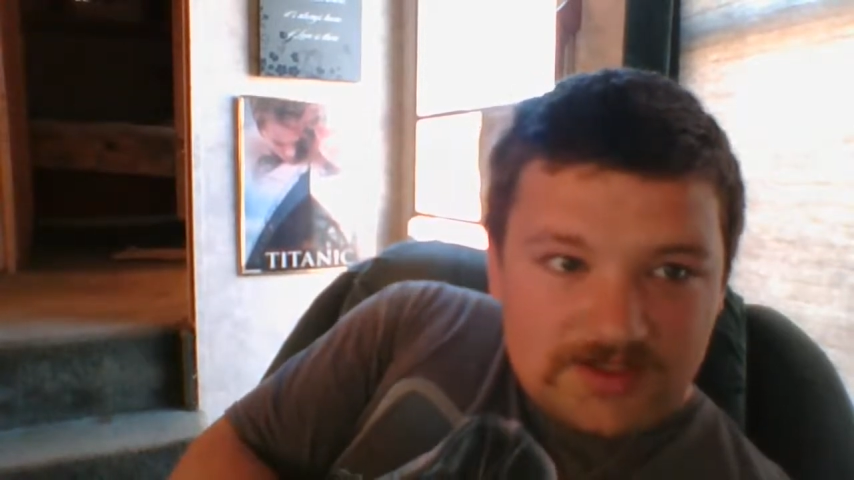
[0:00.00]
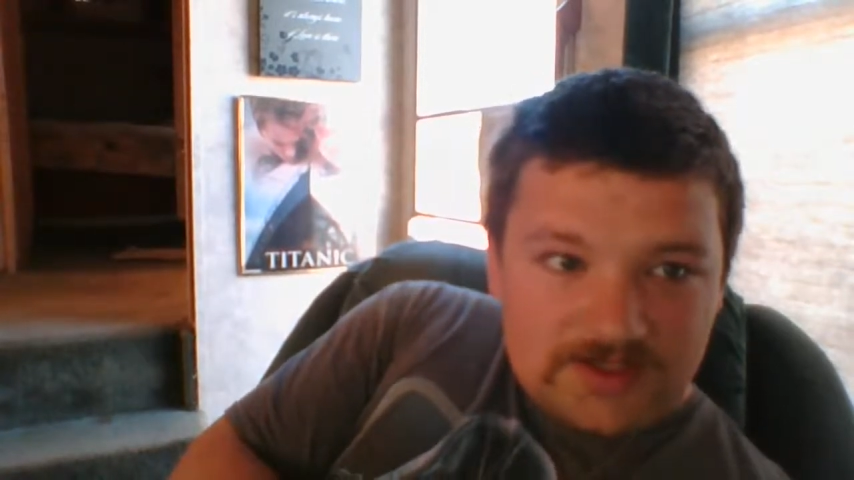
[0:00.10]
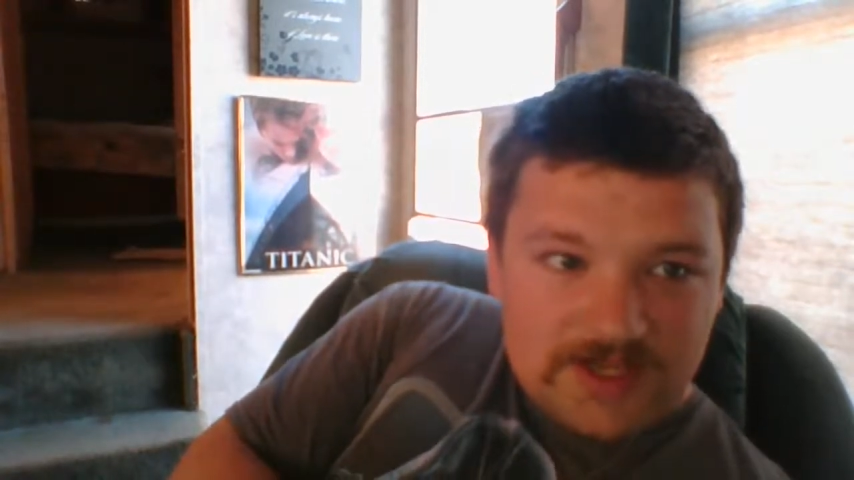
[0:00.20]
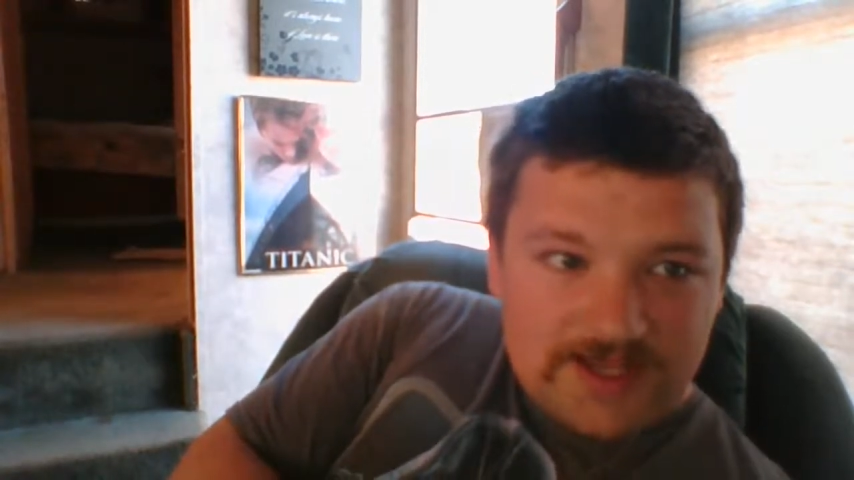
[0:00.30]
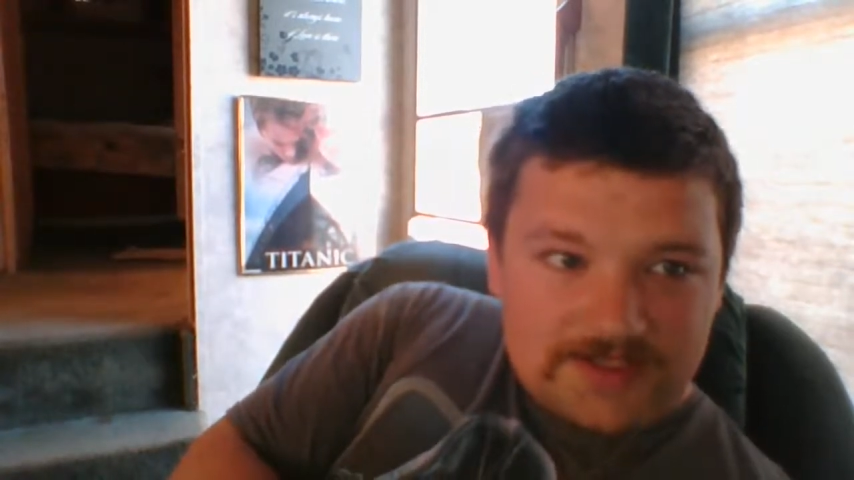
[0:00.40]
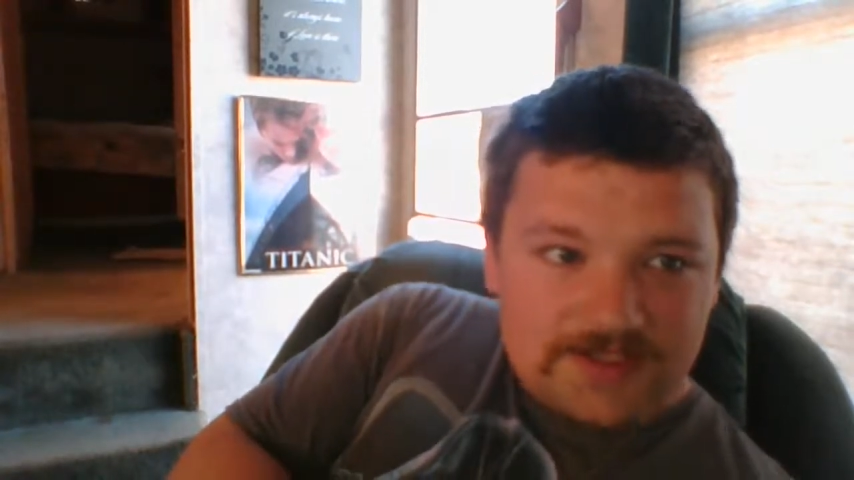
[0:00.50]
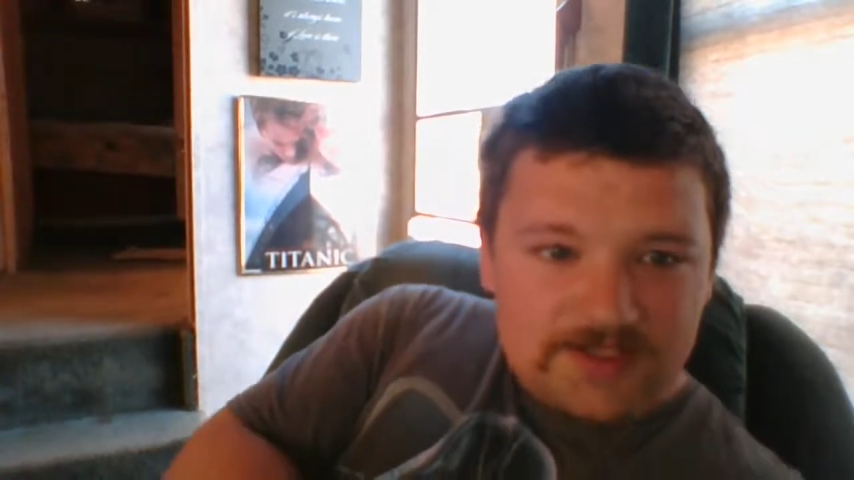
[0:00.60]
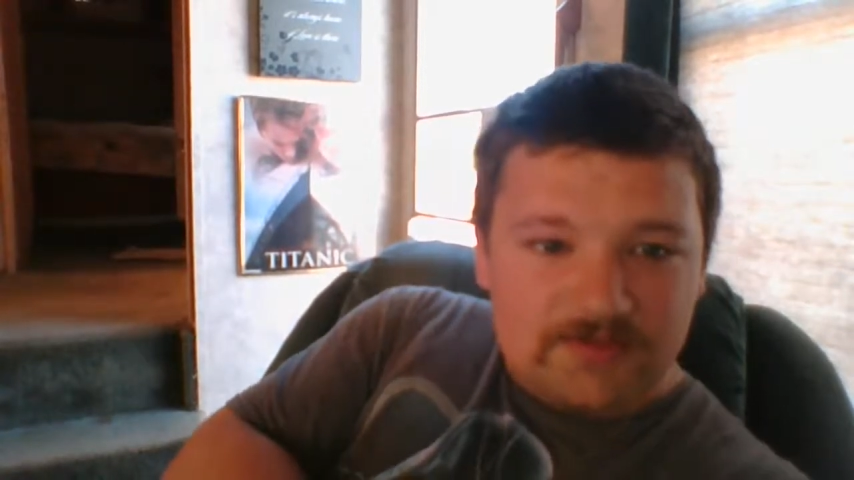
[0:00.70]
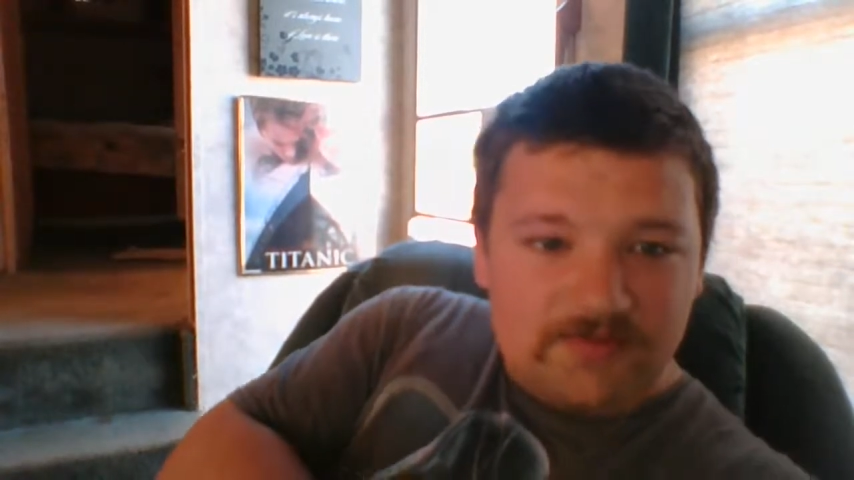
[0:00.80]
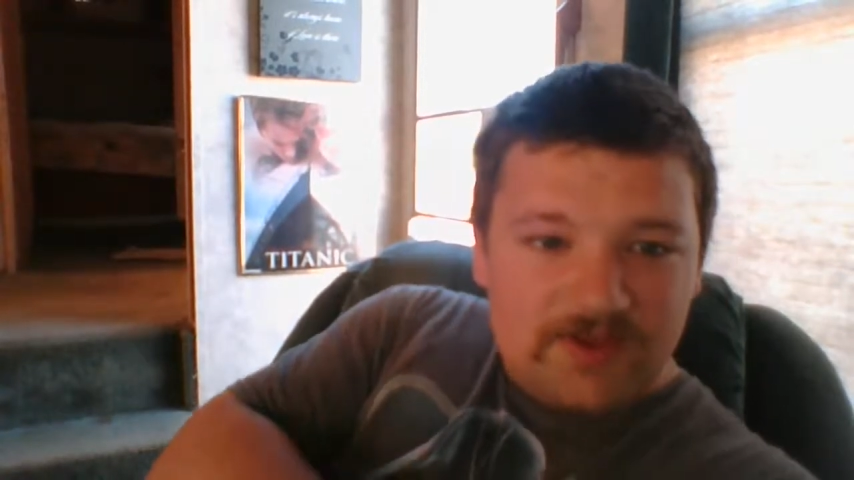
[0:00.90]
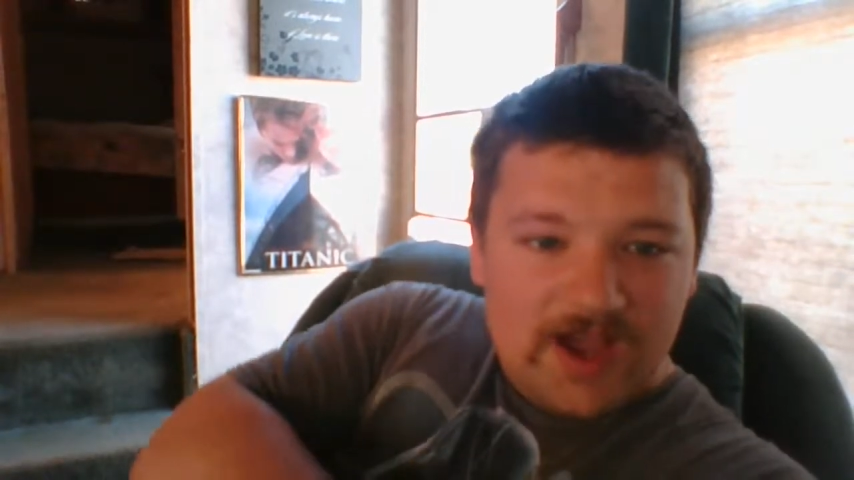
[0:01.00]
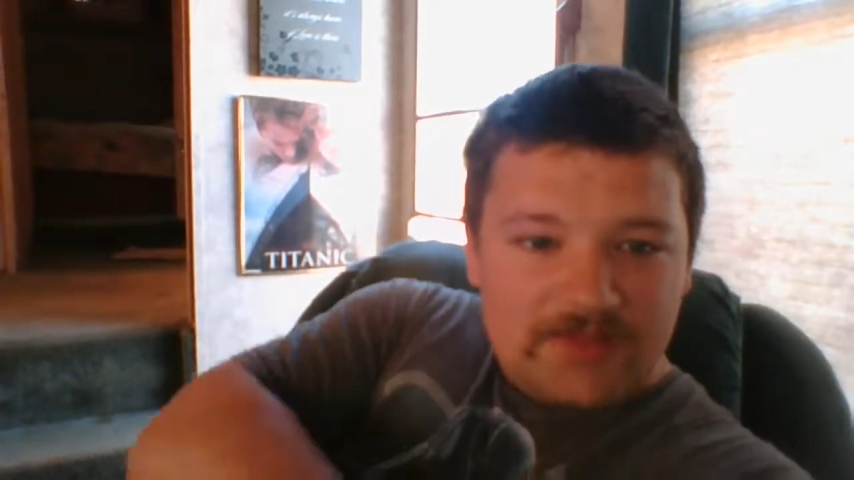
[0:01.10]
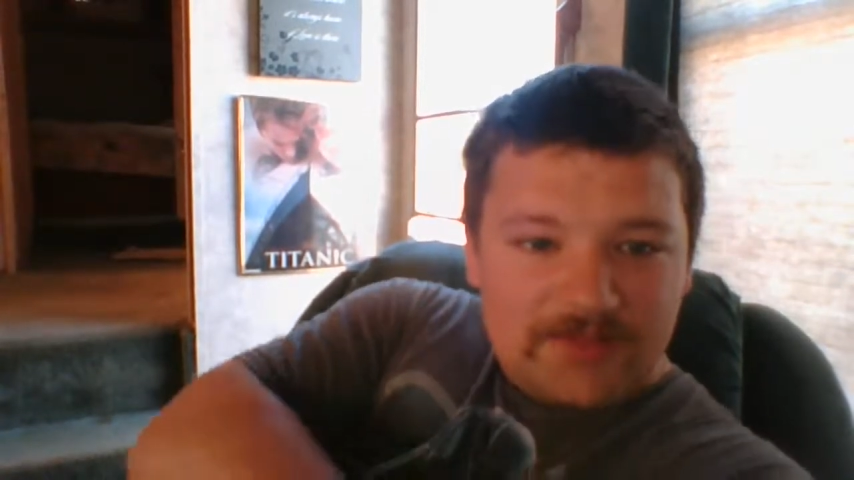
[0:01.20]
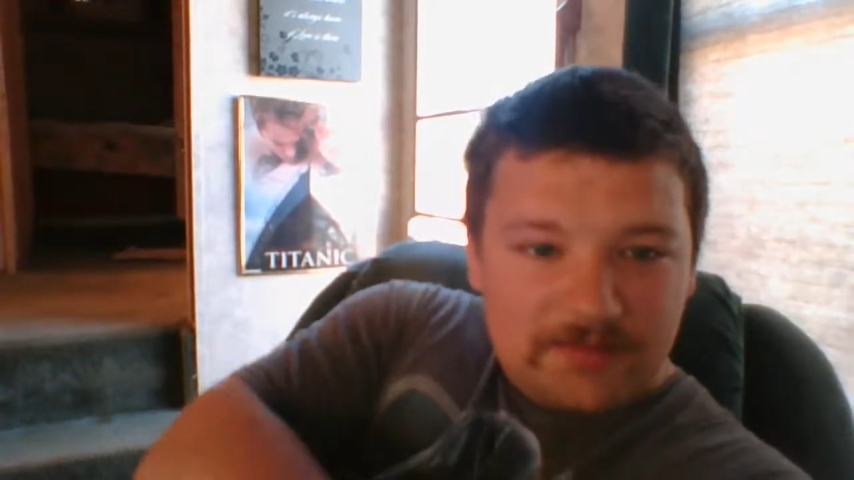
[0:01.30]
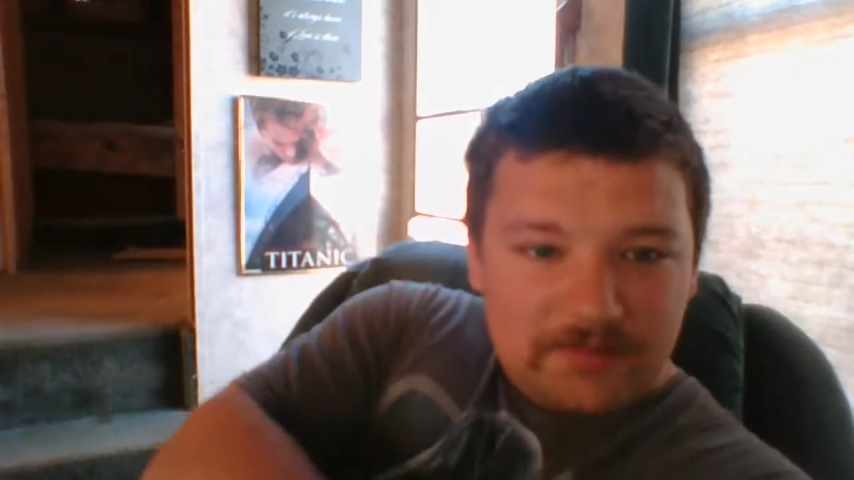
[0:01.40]
Assassins of
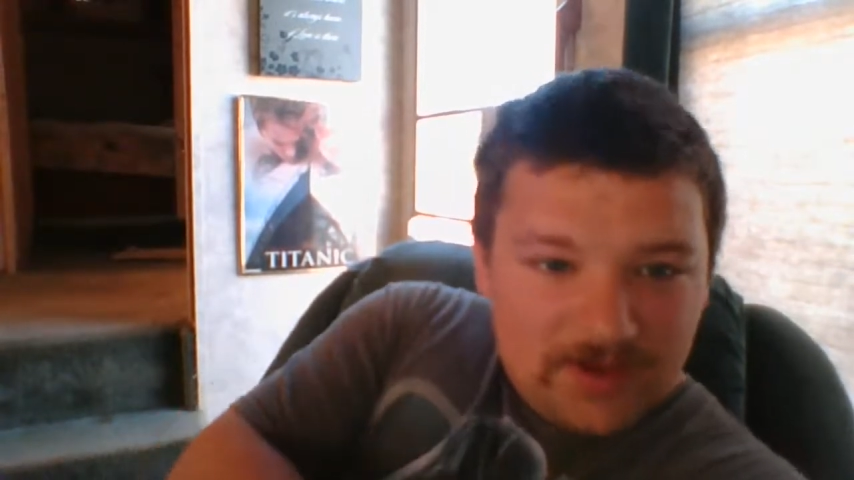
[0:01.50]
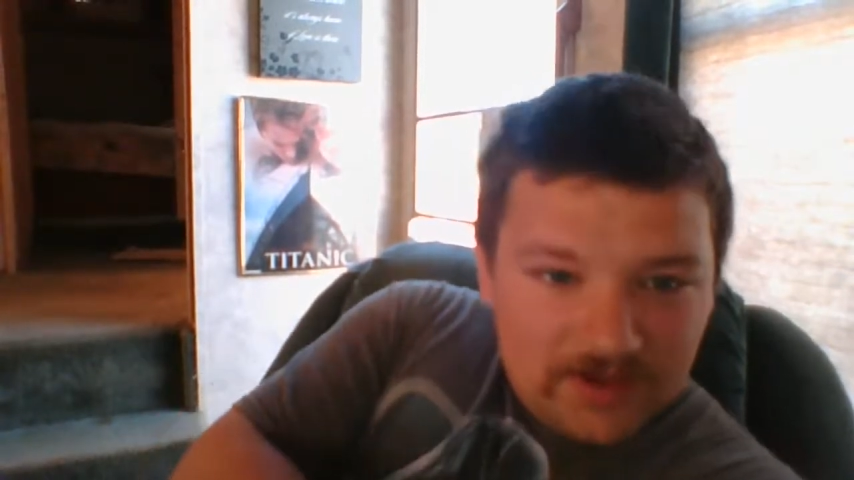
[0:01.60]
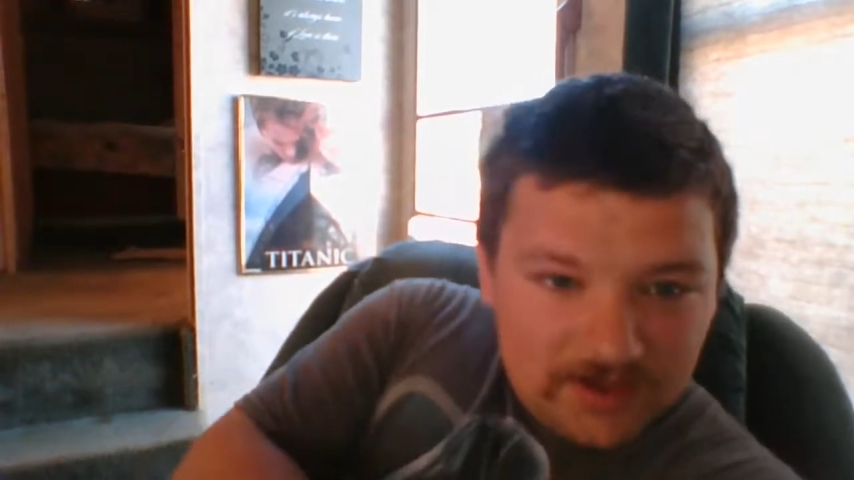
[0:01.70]
Gotham,